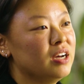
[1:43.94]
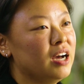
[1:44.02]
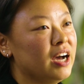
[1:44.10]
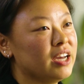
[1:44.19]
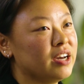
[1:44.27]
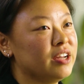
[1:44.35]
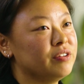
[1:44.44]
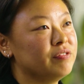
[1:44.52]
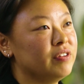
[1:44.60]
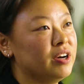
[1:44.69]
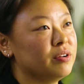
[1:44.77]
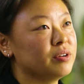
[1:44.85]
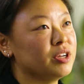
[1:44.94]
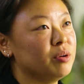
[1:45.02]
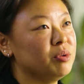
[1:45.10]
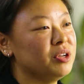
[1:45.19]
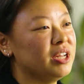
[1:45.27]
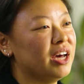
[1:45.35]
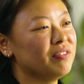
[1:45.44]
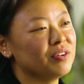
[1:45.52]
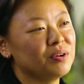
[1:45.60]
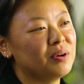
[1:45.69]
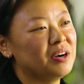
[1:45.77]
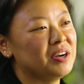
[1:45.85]
I kind of found community
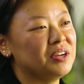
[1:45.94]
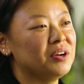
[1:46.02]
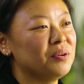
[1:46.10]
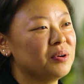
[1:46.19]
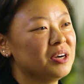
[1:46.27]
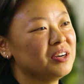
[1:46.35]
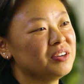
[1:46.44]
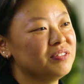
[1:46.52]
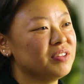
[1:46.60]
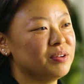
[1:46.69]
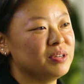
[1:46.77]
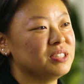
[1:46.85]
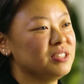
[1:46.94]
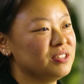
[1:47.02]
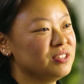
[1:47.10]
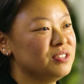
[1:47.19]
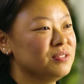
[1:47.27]
everywhere and nowhere, if that makes sense.